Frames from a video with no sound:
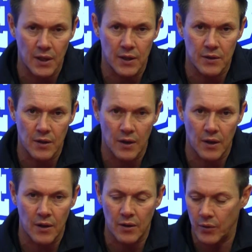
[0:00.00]
in
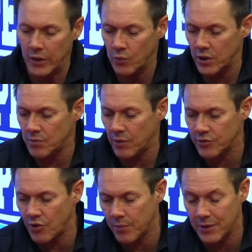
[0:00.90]
Western
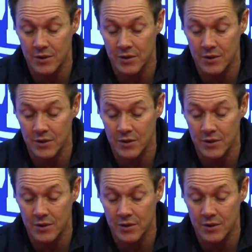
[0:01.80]
Province Rugby.